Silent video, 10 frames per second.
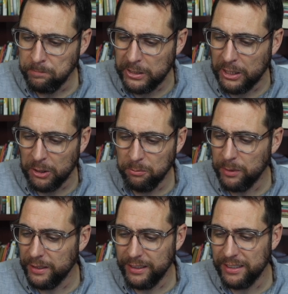you know,
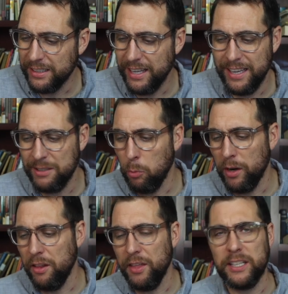but it,
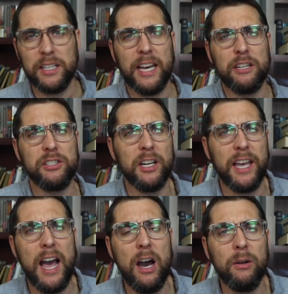one of the things that kind of
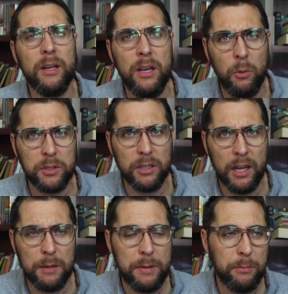stuck out was a
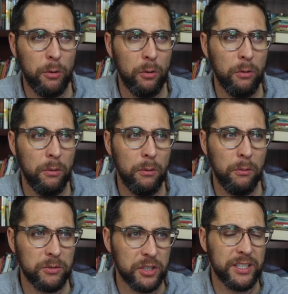lot of people
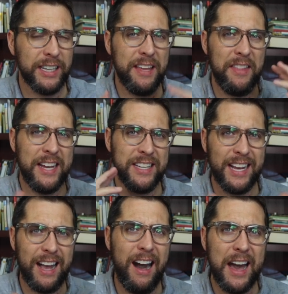just again that
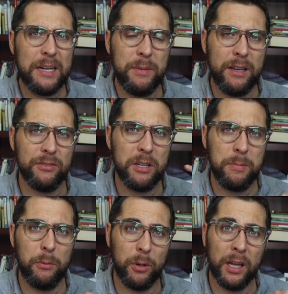dichotomy of some
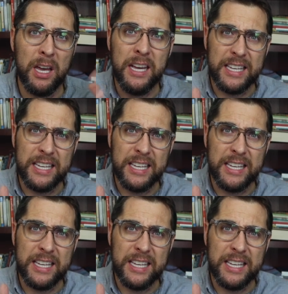people were like,